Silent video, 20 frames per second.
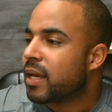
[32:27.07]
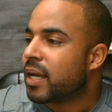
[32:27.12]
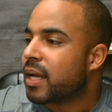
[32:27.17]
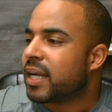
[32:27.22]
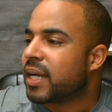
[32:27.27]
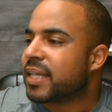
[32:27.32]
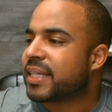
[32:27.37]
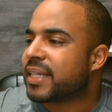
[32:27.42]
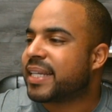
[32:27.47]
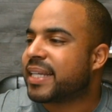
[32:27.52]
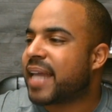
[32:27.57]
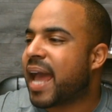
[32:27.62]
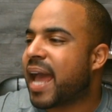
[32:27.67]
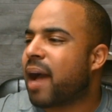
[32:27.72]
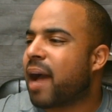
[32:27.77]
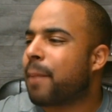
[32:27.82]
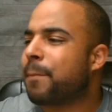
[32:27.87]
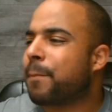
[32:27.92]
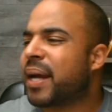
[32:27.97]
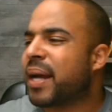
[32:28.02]

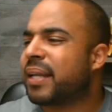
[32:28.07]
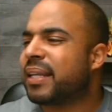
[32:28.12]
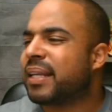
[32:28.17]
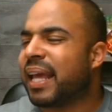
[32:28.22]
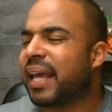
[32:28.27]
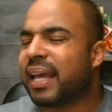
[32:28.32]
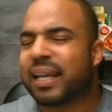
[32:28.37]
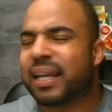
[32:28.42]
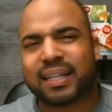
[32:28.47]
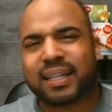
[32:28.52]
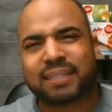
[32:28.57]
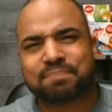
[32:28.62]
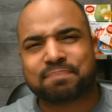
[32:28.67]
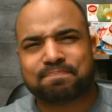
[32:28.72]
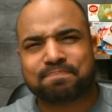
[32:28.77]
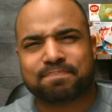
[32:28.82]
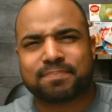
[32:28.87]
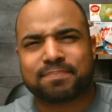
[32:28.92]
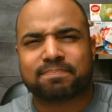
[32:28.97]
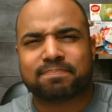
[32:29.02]
Yeah, but
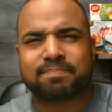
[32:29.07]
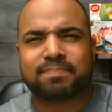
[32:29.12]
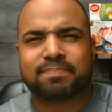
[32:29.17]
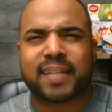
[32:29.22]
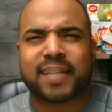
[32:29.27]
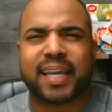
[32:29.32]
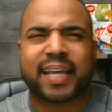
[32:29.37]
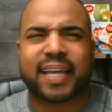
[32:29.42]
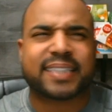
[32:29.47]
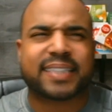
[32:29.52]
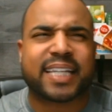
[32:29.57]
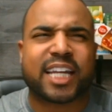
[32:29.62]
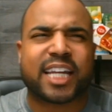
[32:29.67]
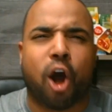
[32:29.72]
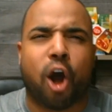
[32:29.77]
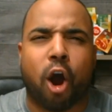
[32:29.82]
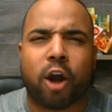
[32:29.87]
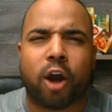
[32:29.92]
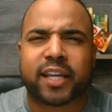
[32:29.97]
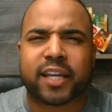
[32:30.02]
isn't it
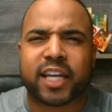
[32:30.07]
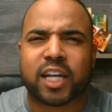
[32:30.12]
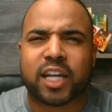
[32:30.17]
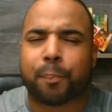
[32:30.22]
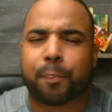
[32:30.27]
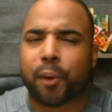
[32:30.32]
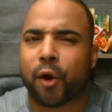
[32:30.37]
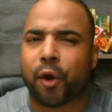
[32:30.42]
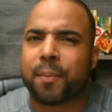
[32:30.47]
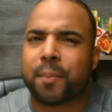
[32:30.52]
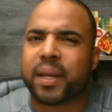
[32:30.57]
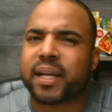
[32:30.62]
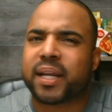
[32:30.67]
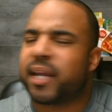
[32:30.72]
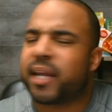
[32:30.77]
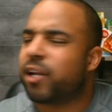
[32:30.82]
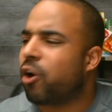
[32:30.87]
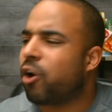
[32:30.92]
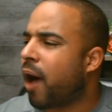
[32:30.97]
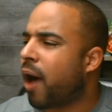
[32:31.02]
hard to get a permit
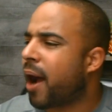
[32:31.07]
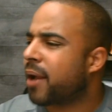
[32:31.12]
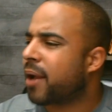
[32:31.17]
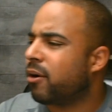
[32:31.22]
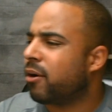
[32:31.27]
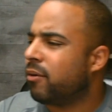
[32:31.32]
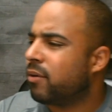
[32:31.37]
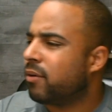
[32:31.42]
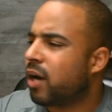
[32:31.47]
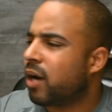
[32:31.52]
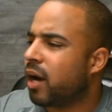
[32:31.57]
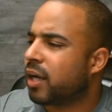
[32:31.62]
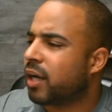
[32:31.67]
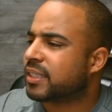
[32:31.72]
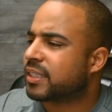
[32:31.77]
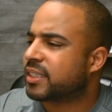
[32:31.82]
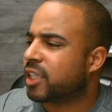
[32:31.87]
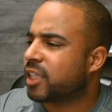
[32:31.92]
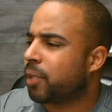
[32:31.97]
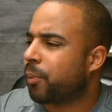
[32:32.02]
in Ohio? A
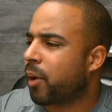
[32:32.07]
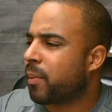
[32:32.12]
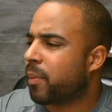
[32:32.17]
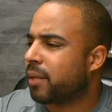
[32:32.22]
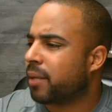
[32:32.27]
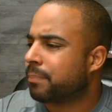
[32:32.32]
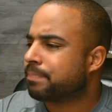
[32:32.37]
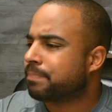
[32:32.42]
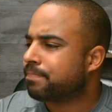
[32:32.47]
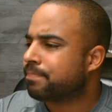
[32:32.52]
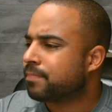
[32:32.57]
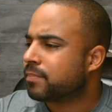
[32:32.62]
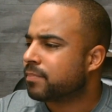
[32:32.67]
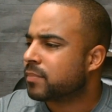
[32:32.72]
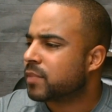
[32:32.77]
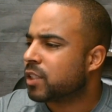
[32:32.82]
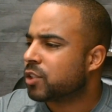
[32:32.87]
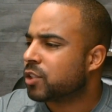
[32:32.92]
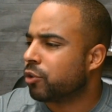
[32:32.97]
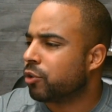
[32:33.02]
concealed permit?
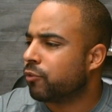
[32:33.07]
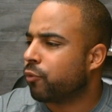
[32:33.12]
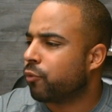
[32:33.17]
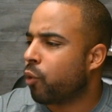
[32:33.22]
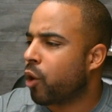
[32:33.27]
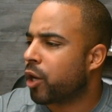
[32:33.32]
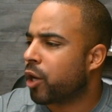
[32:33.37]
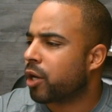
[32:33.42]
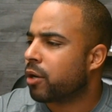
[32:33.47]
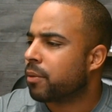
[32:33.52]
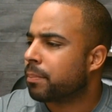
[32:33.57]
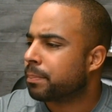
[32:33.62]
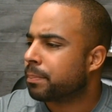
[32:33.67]
Truth Warrior?